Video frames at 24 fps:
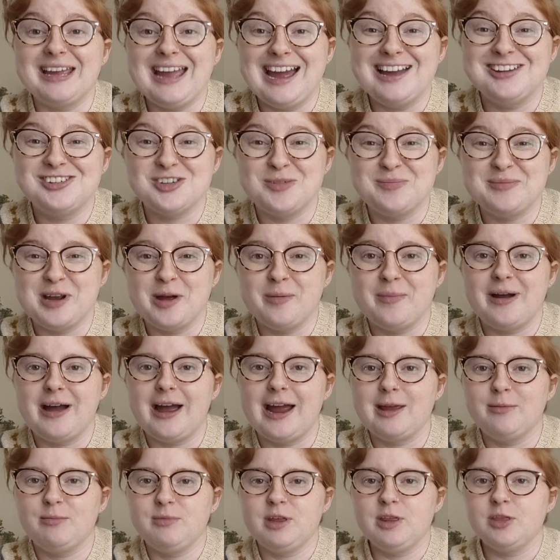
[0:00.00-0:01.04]
my cat jump down
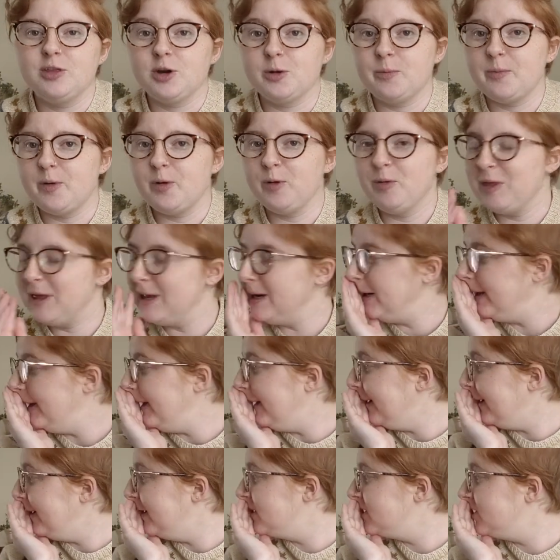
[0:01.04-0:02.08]
behind me. They're both in
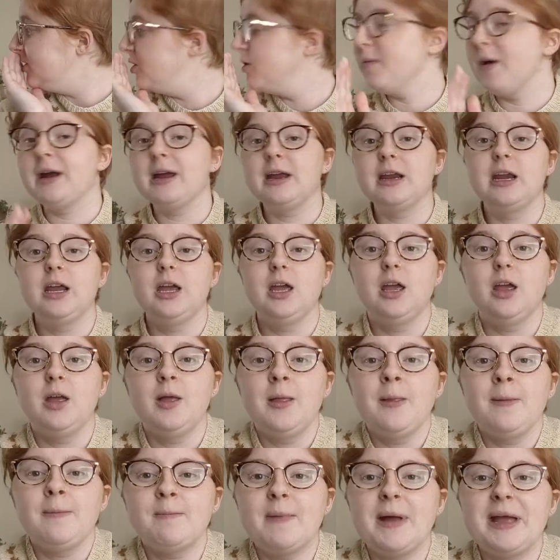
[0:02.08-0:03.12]
here, so you might
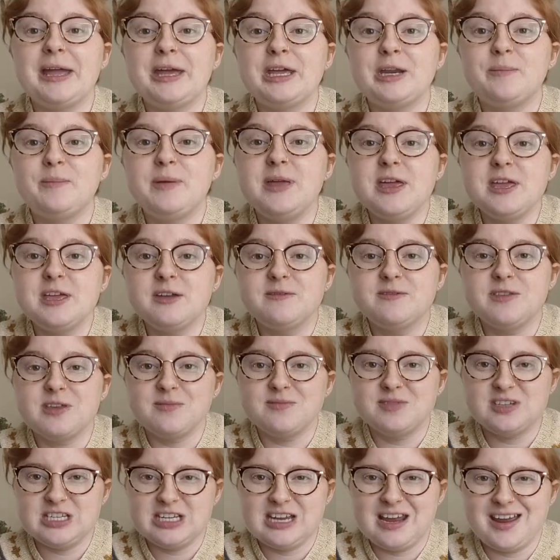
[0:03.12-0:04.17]
get a peek of
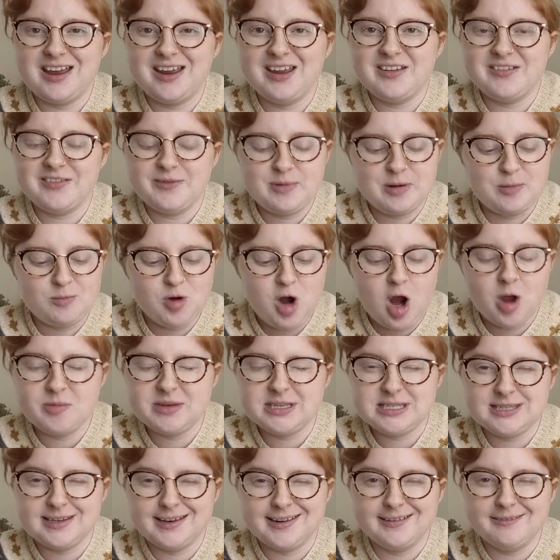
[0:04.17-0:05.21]
them today. I've been
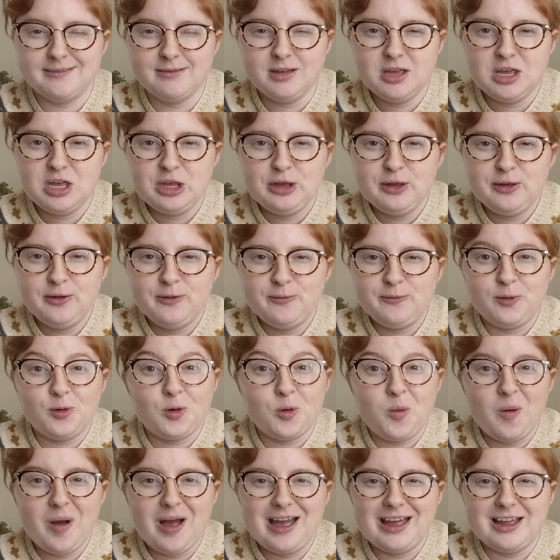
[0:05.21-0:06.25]
promising for
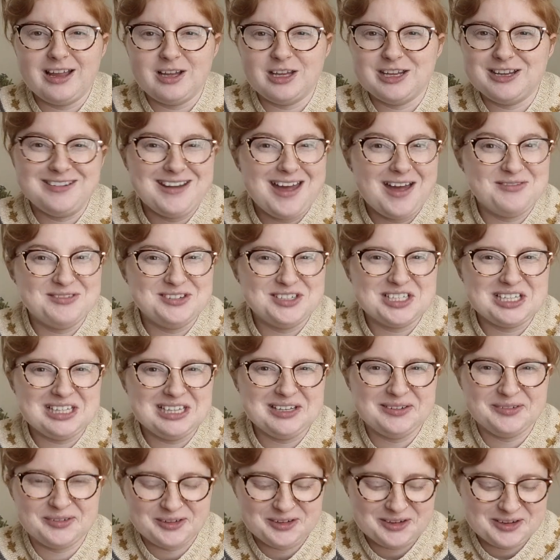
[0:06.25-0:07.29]
a while and haven't
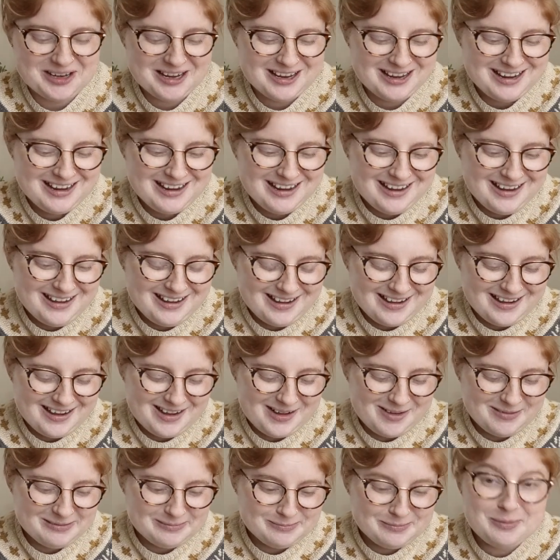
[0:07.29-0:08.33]
delivered.
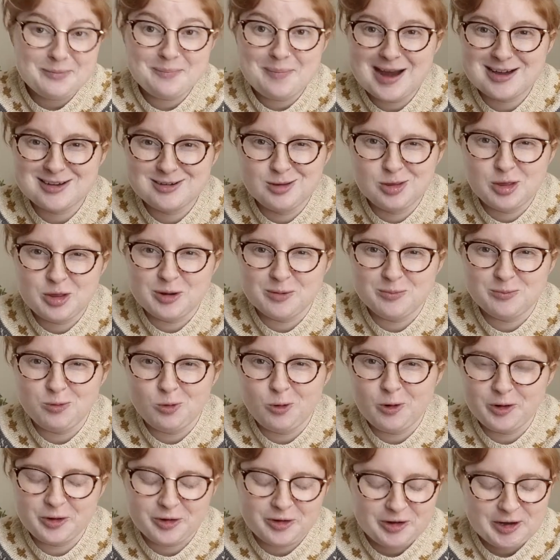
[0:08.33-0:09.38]
But back to the
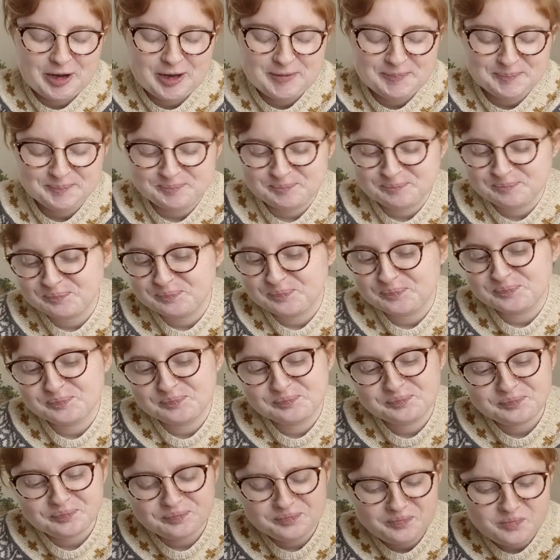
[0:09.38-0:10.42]
embroidery.
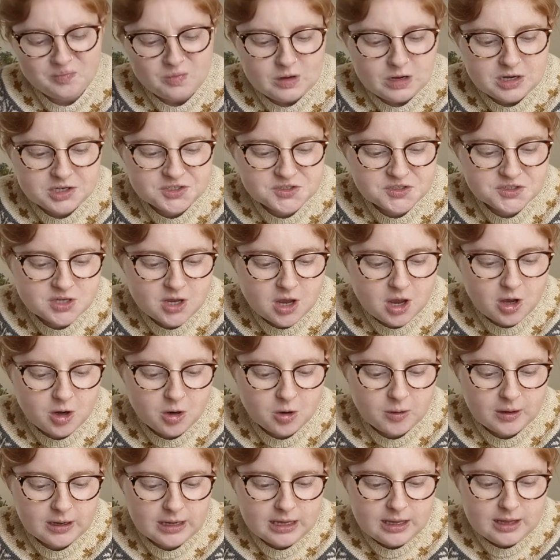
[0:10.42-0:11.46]

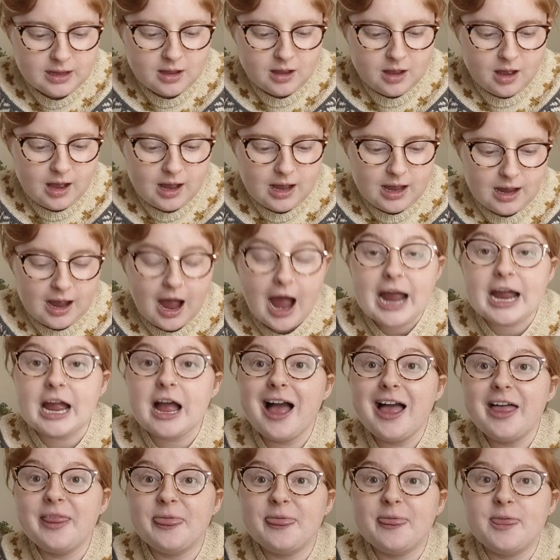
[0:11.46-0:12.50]
So I
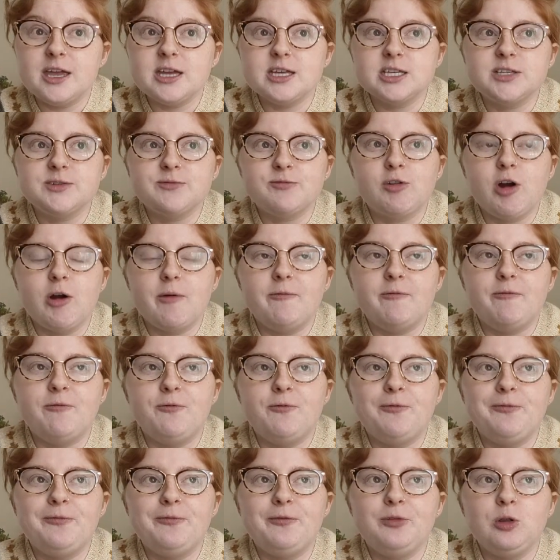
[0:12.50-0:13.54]
got this from
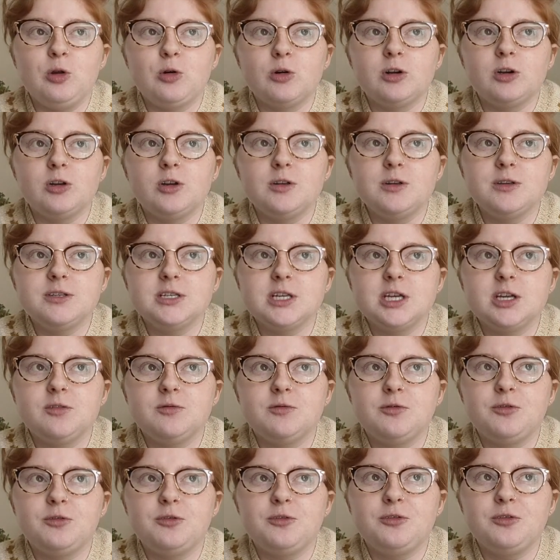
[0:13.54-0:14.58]
Florals
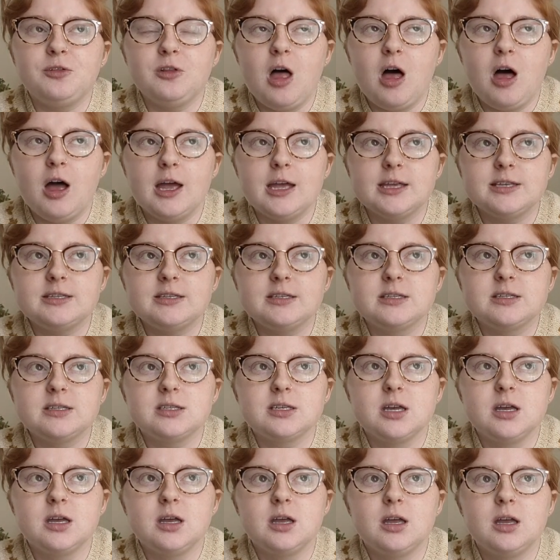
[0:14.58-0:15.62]
and
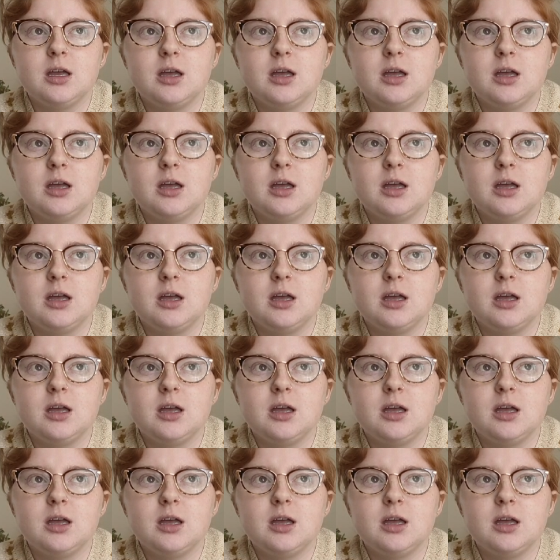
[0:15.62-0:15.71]
Floss